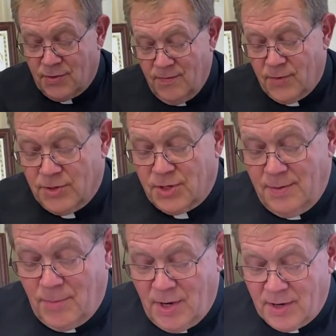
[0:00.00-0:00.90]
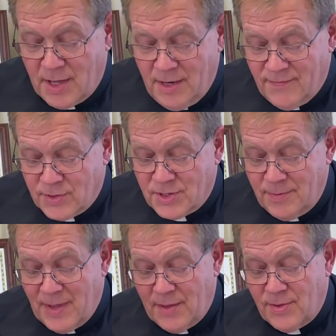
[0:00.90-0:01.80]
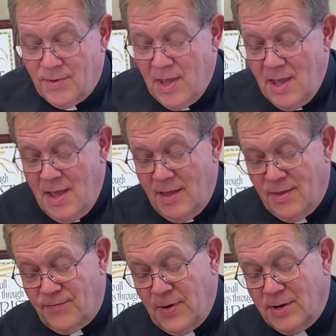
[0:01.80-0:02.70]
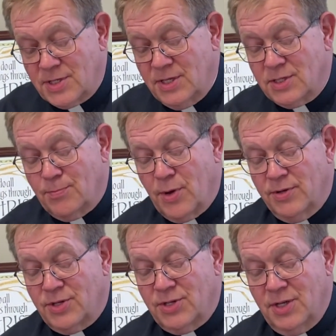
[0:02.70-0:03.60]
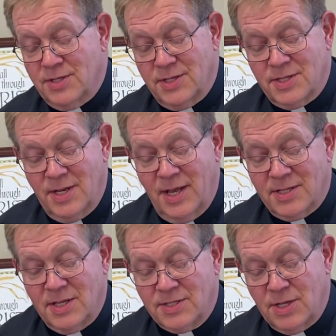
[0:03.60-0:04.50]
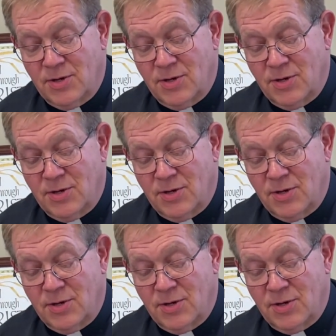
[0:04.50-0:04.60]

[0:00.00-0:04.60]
version in Mark and a version in Matthew. The Pharisees approached Jesus and asked, Is it